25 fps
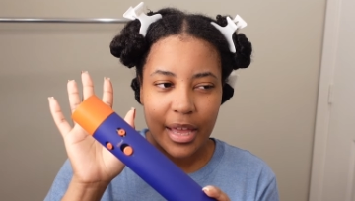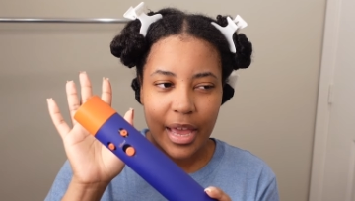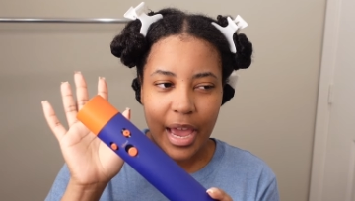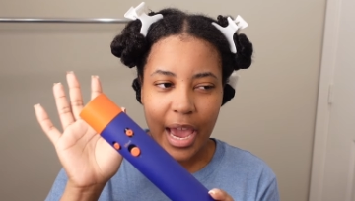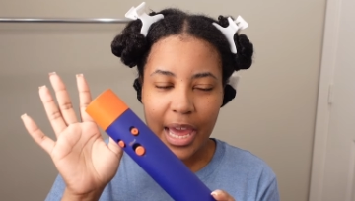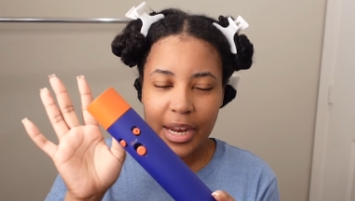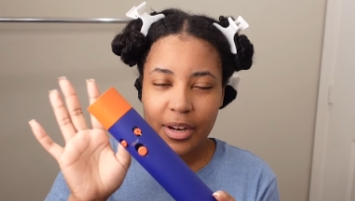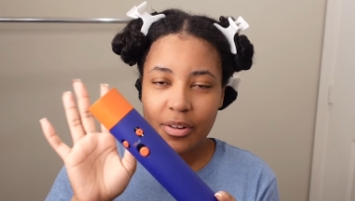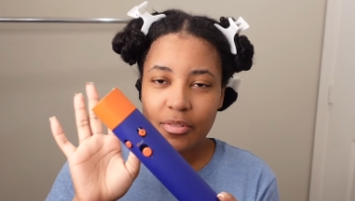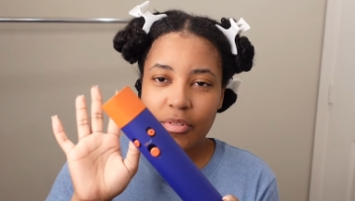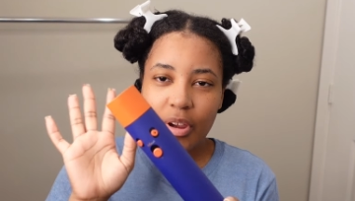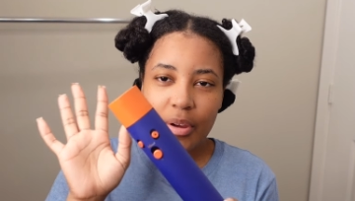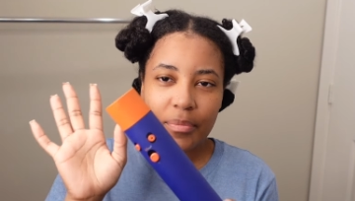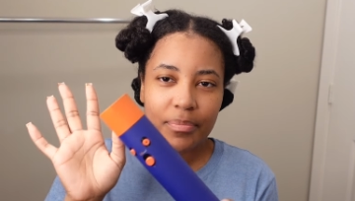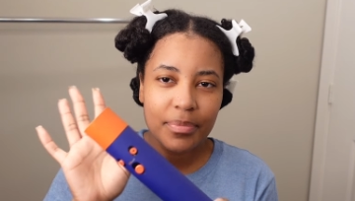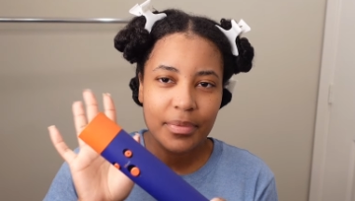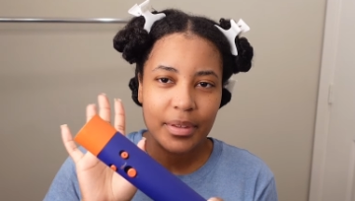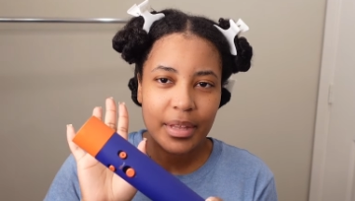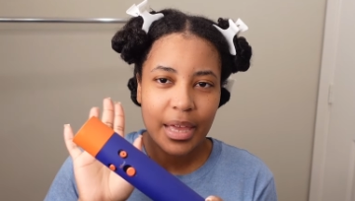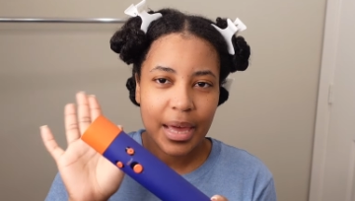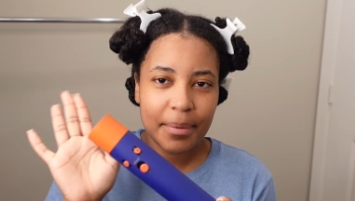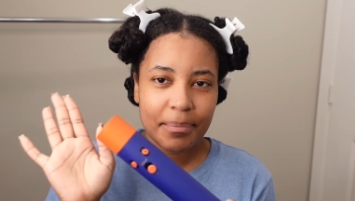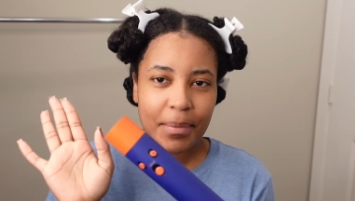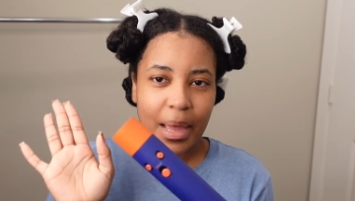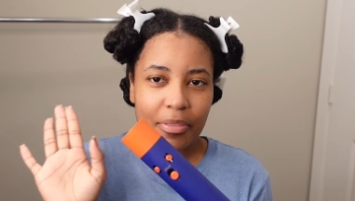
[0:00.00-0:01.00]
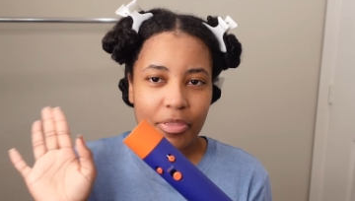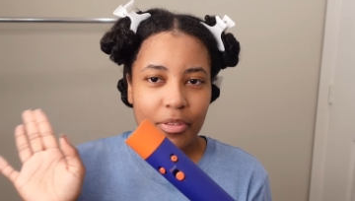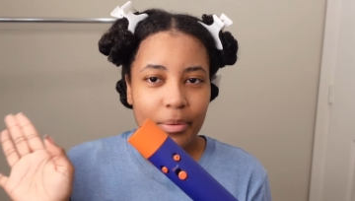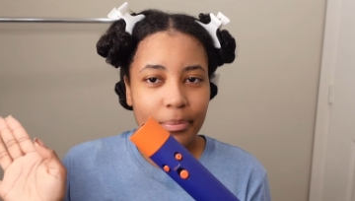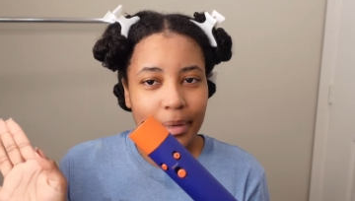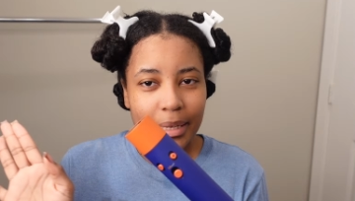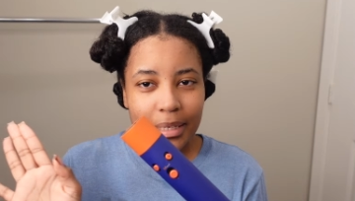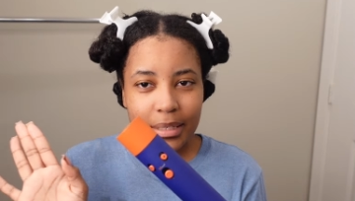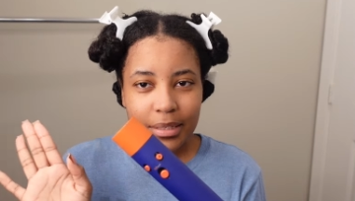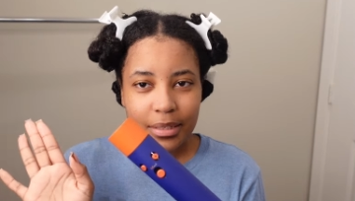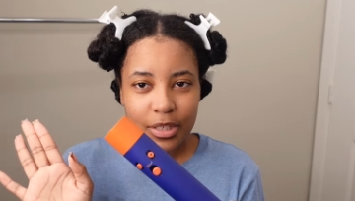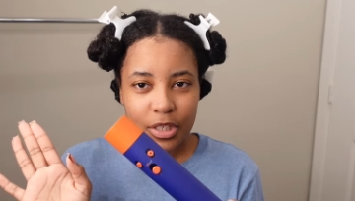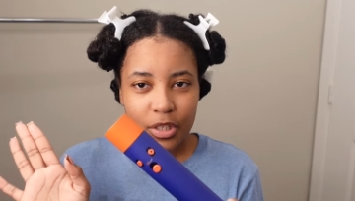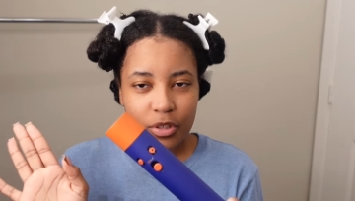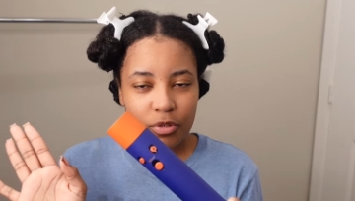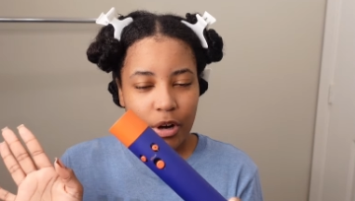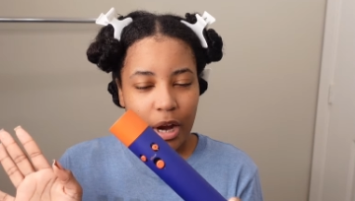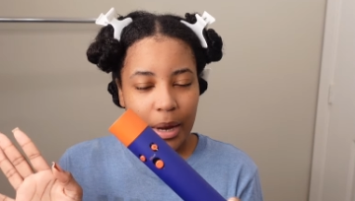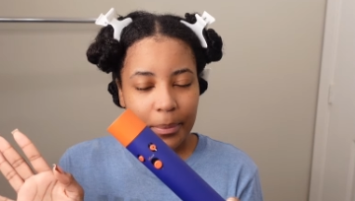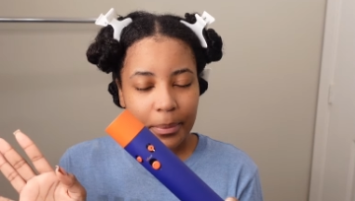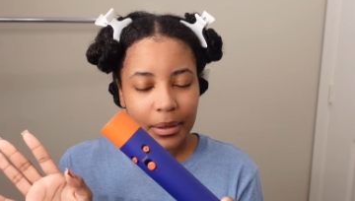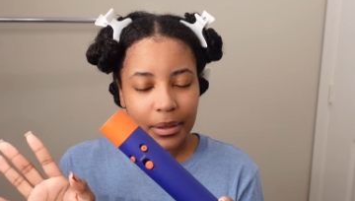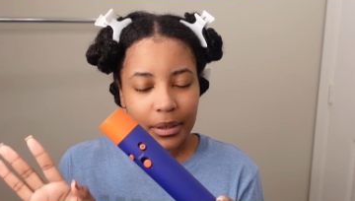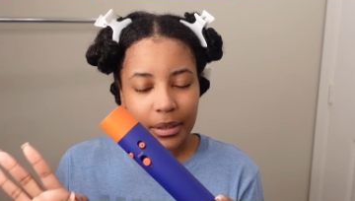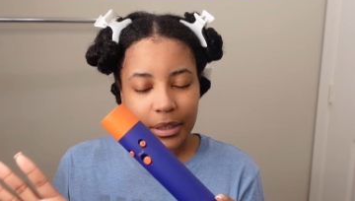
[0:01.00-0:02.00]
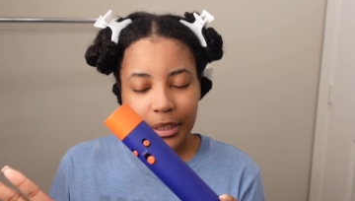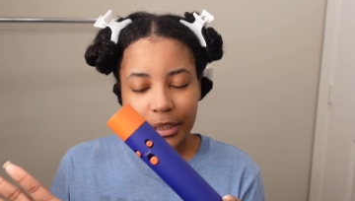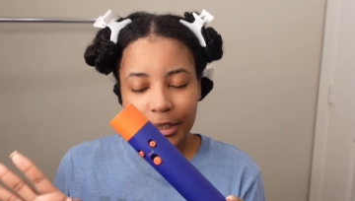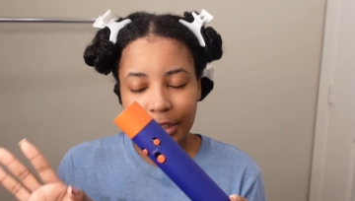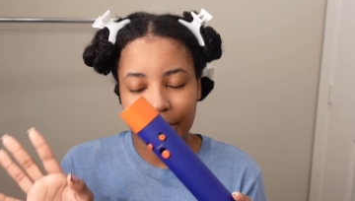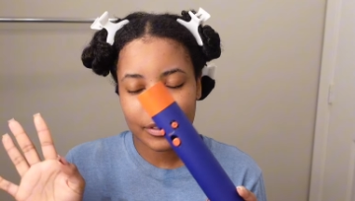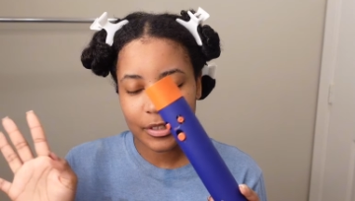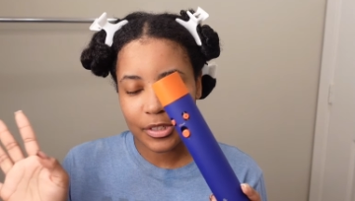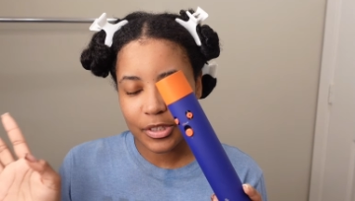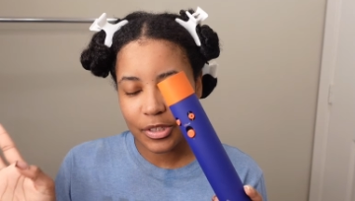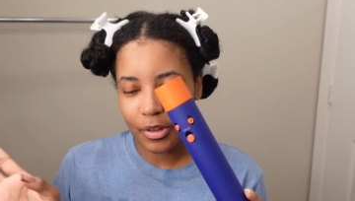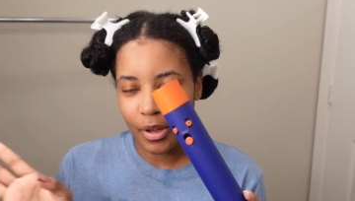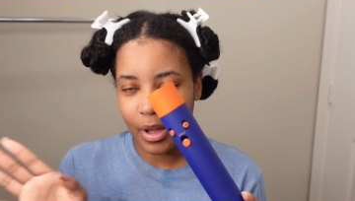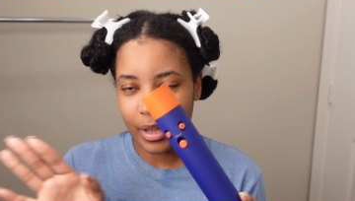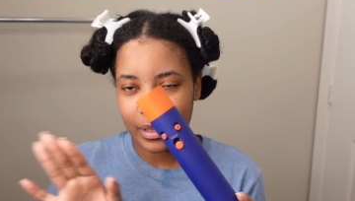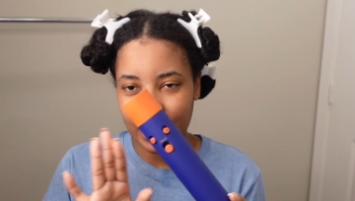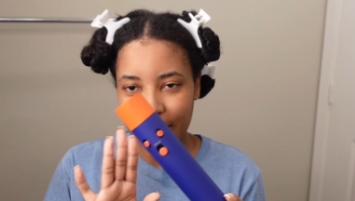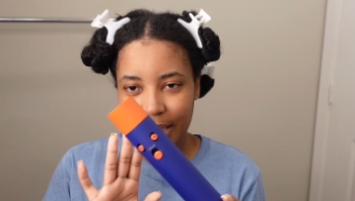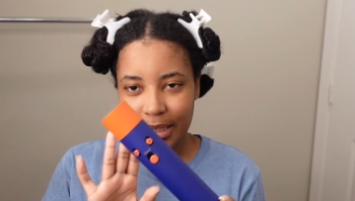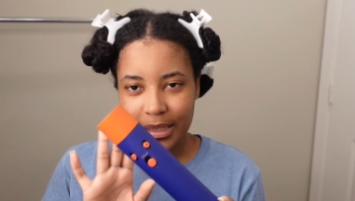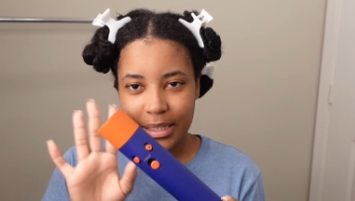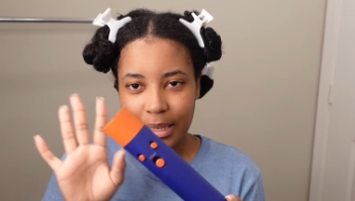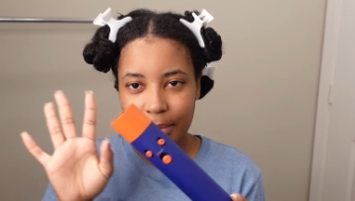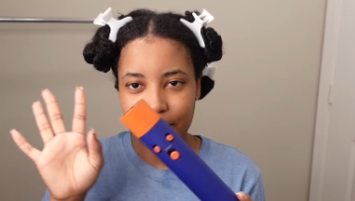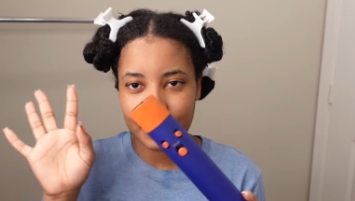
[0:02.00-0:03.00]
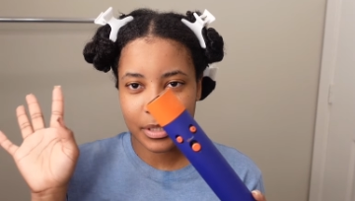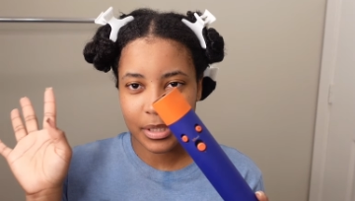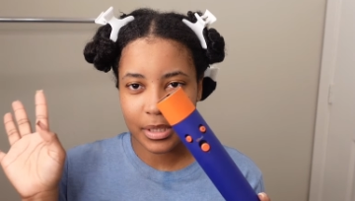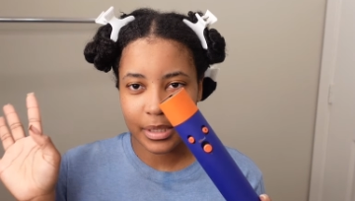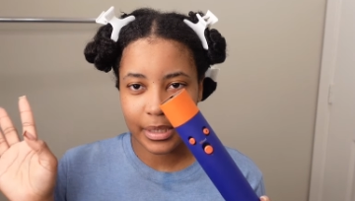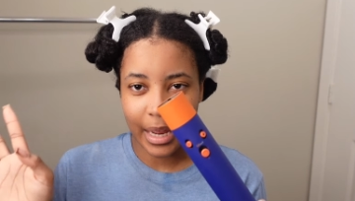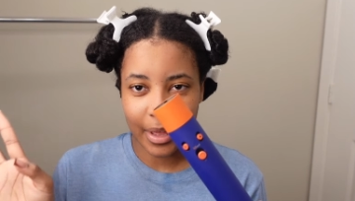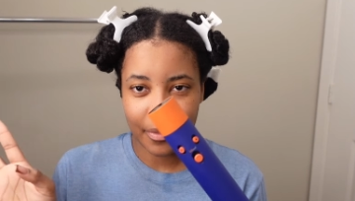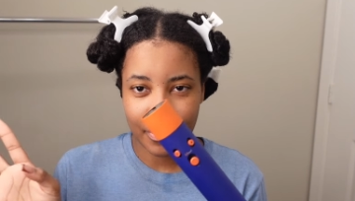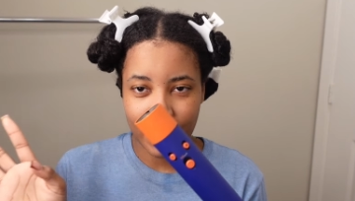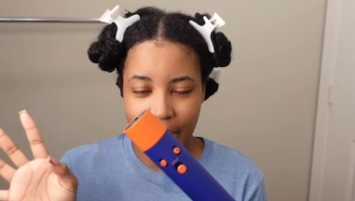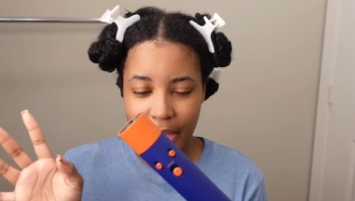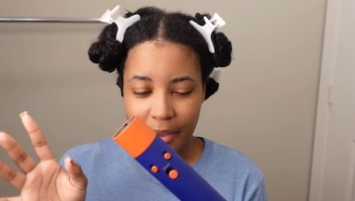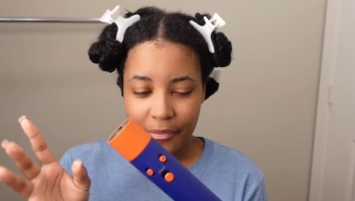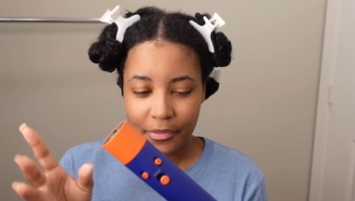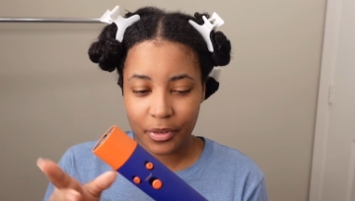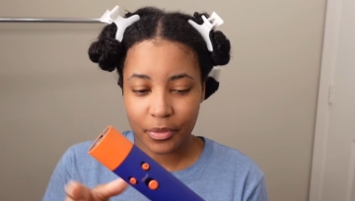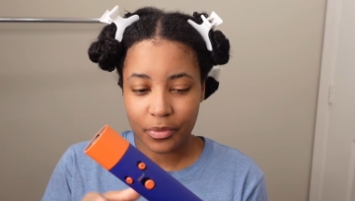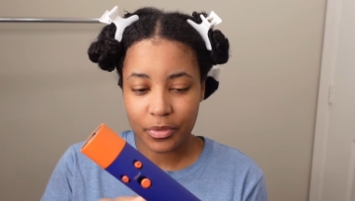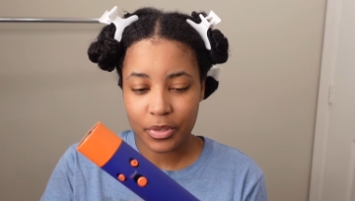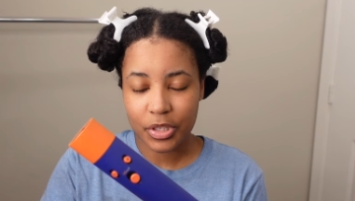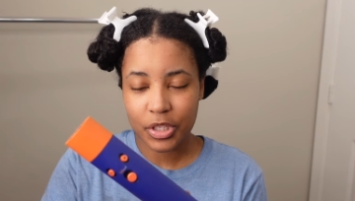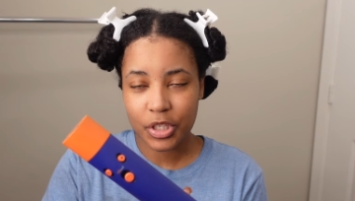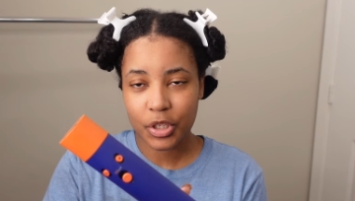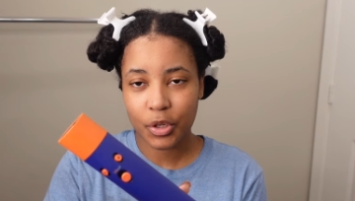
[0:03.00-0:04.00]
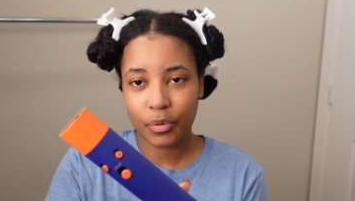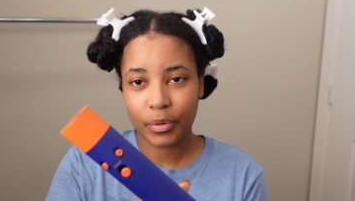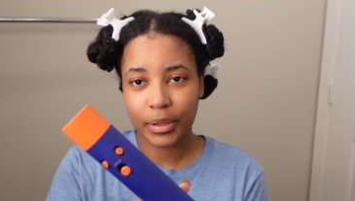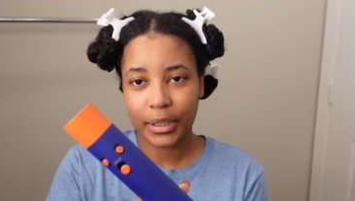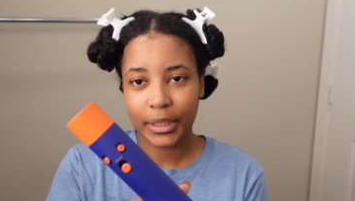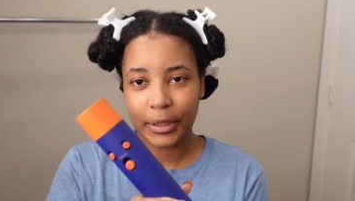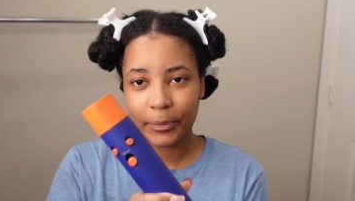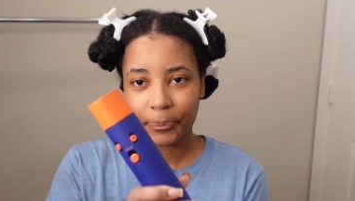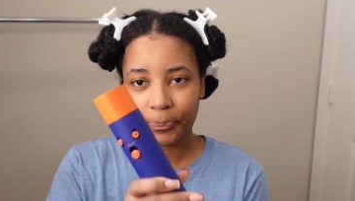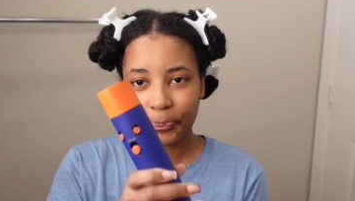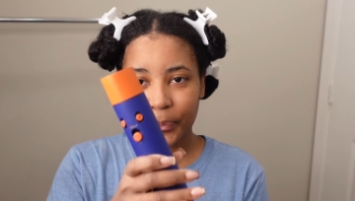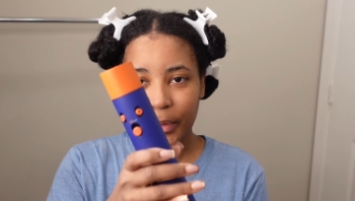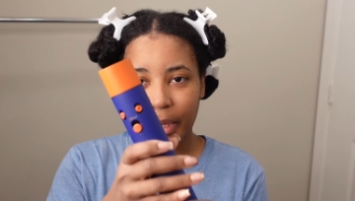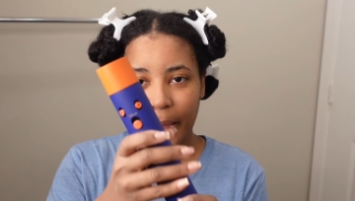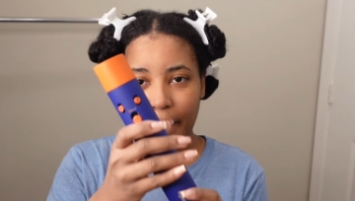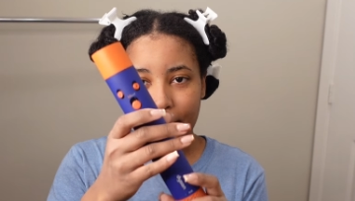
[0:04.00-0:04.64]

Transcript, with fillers: I'm not the best describing color, so like I said, I'm just gonna have to have it on the screen.